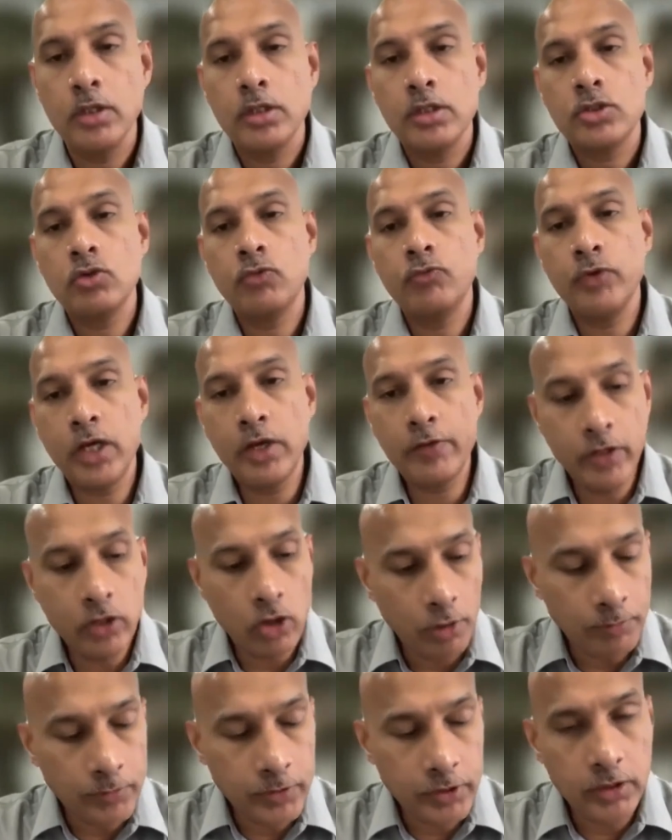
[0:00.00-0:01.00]
So we have
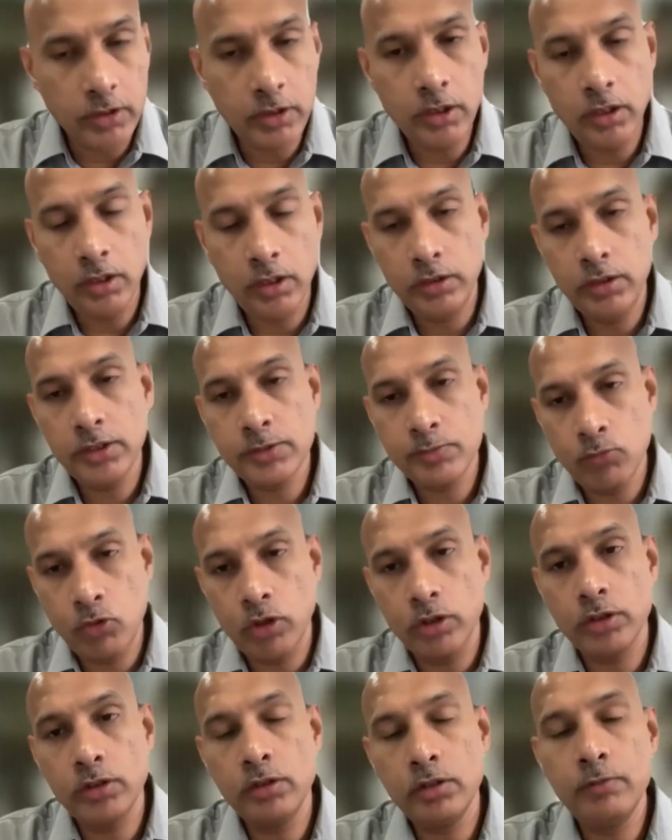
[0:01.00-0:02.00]
adopted this
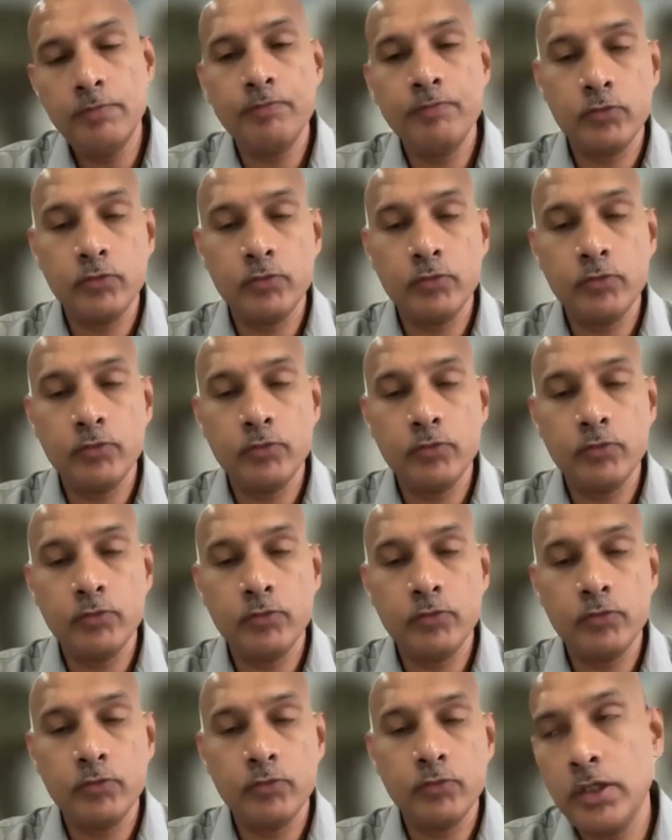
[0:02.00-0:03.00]
model, which,
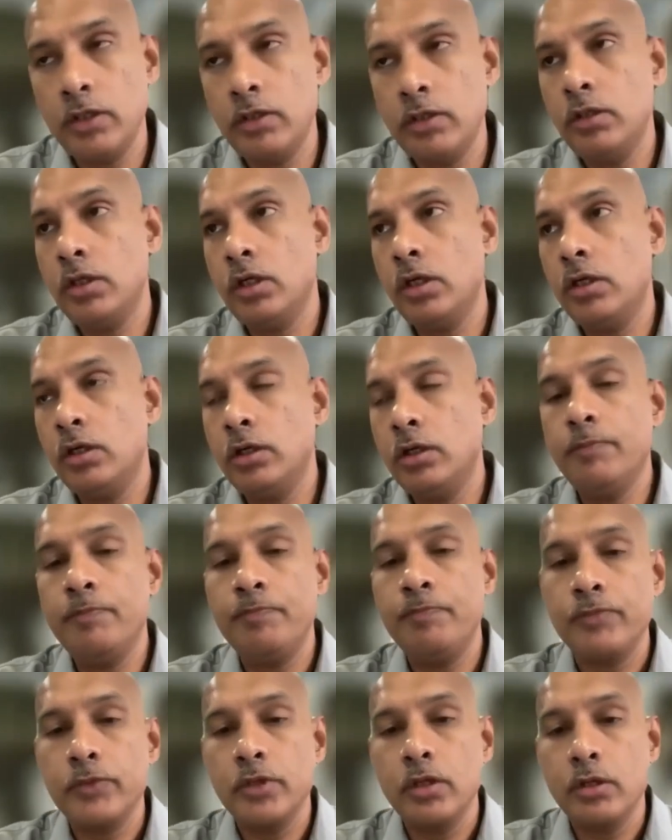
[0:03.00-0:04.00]
in
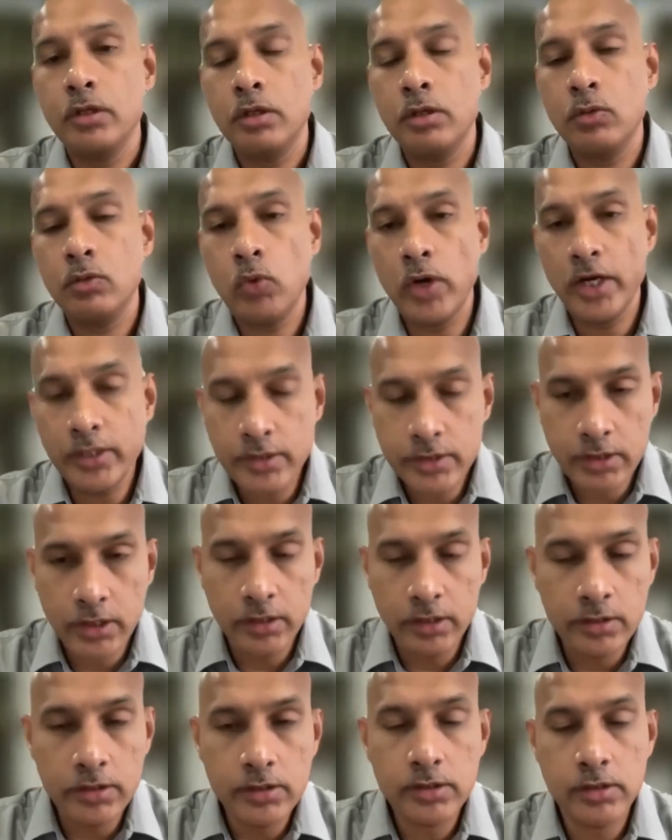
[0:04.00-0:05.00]
one
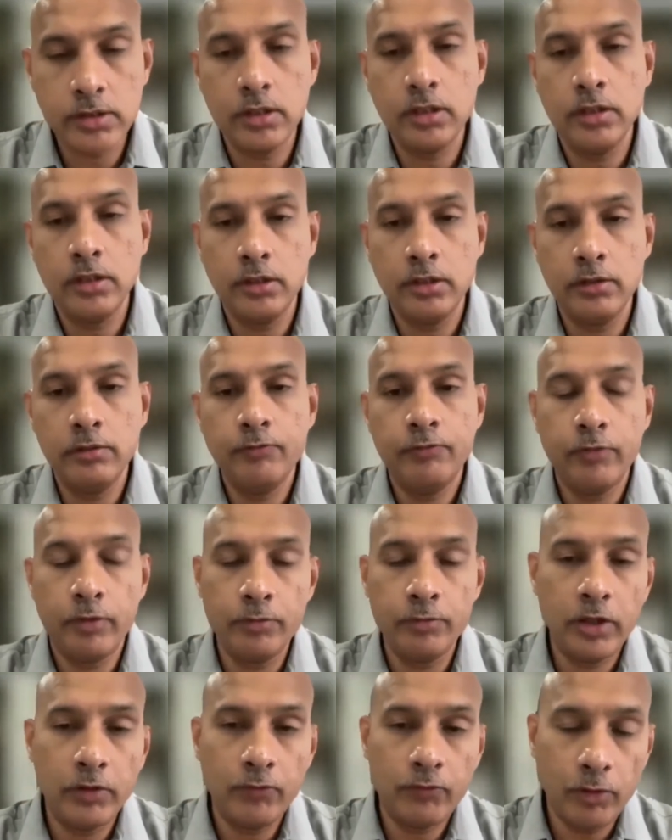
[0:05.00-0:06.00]
sense,
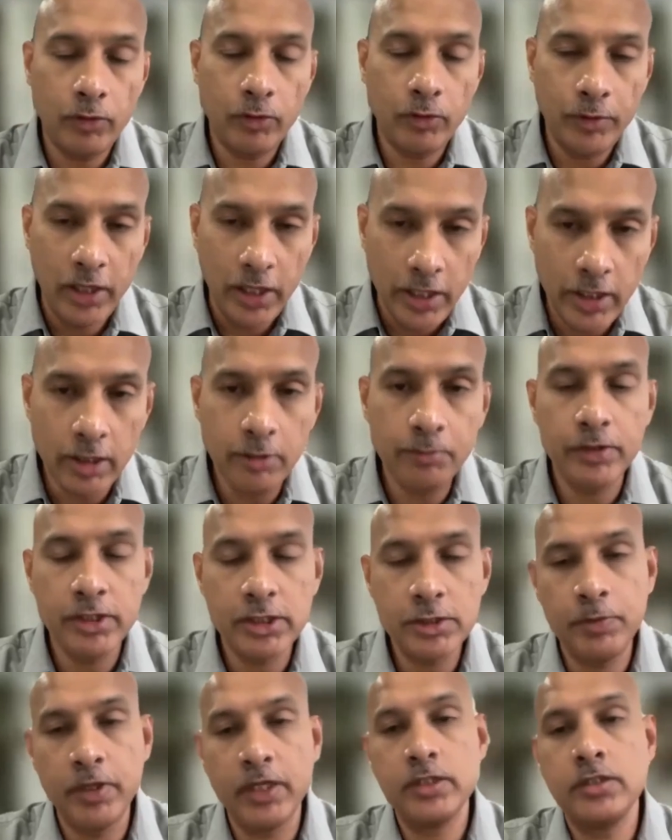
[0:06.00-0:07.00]
from a lending
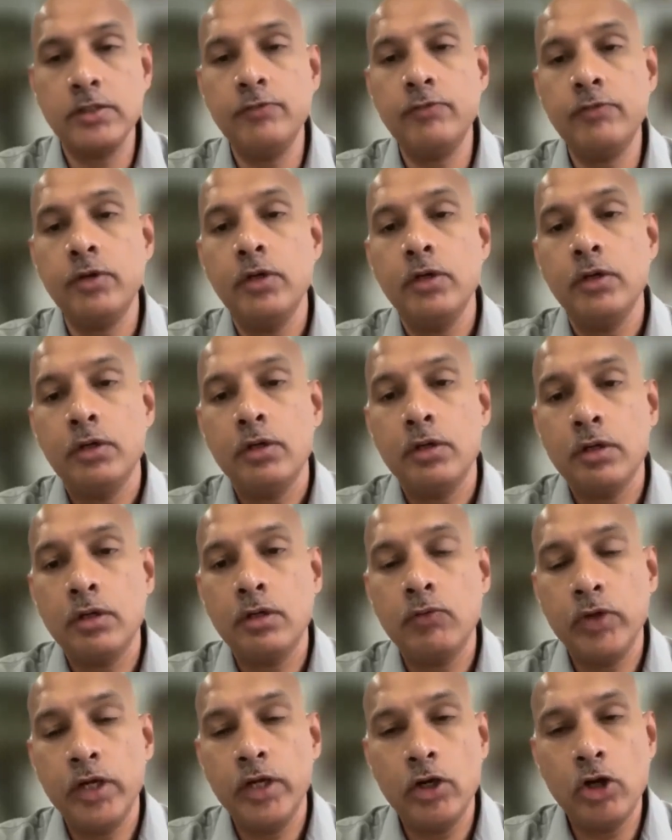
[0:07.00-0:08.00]
perspective,
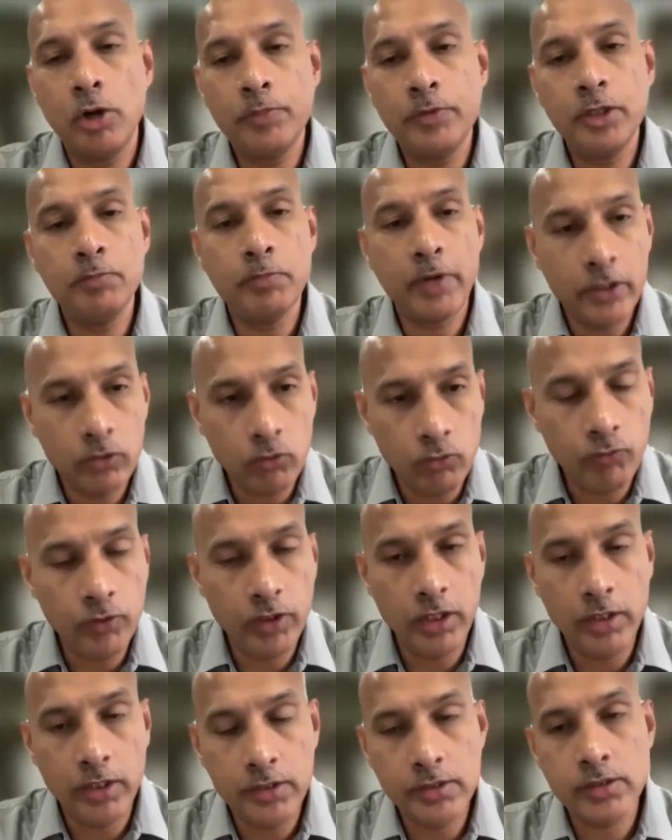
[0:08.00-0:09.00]
we adopted
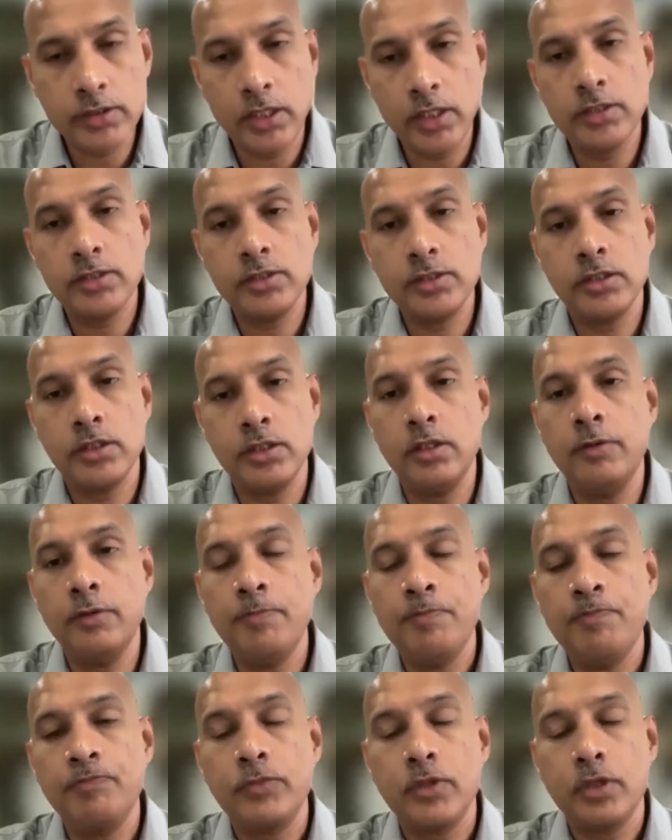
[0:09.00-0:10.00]
microfinance as
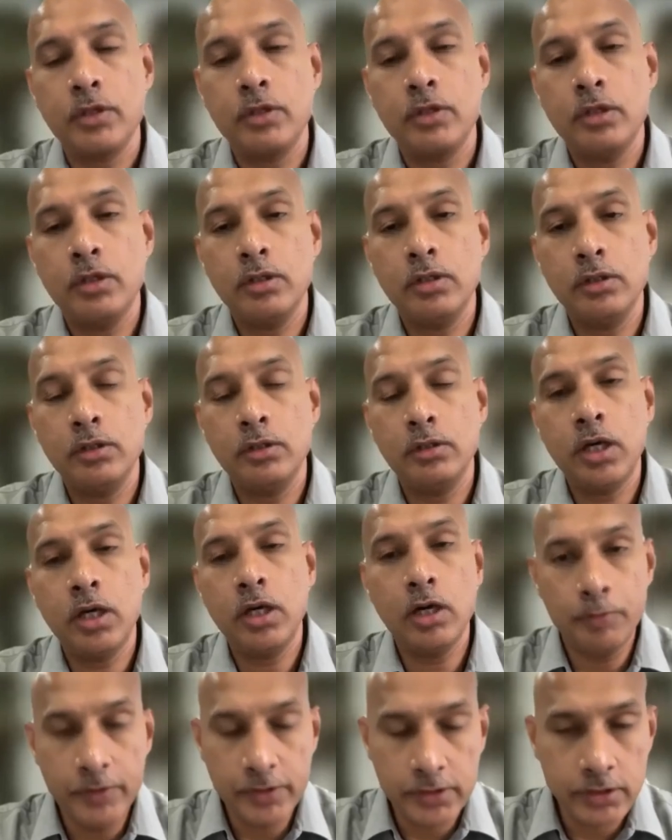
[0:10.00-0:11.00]

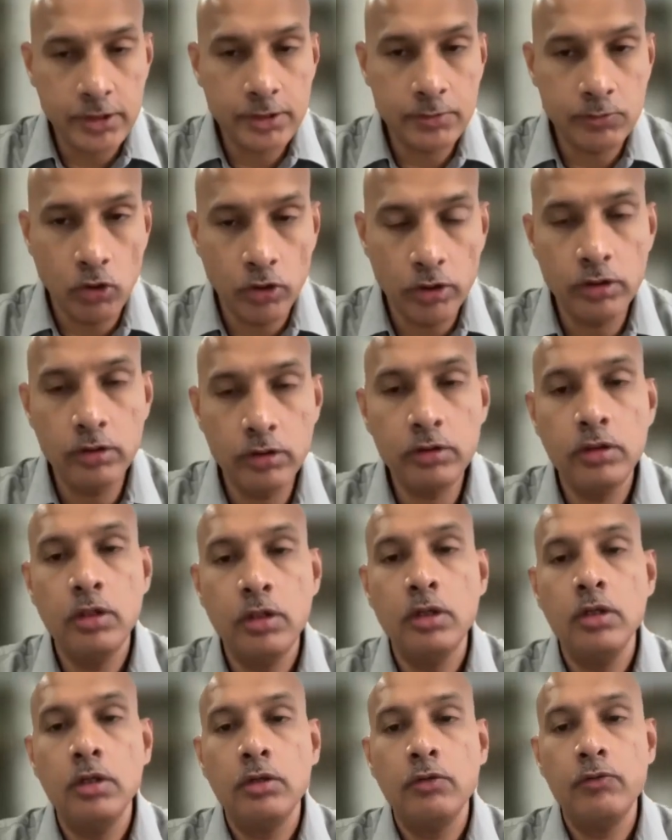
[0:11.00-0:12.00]
our business model,
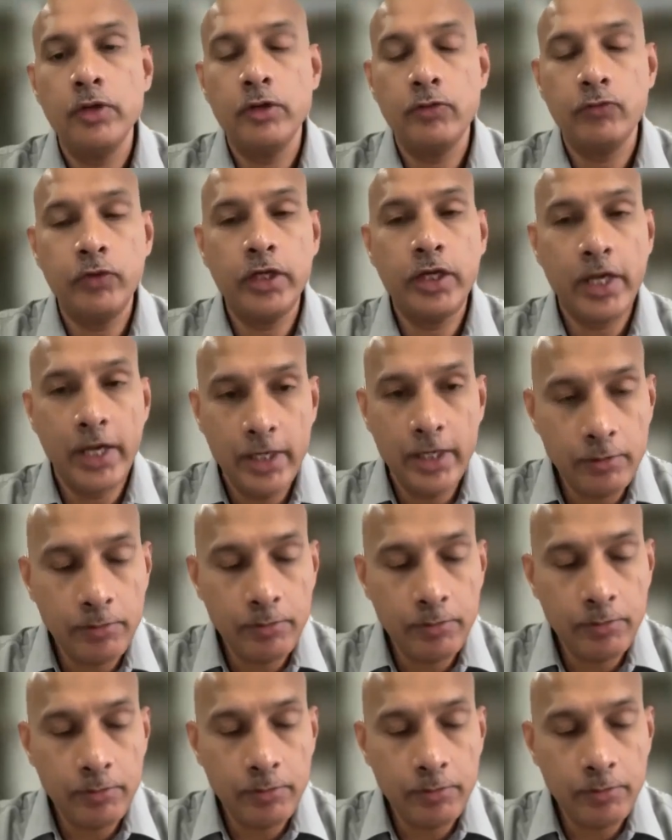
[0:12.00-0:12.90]
where we help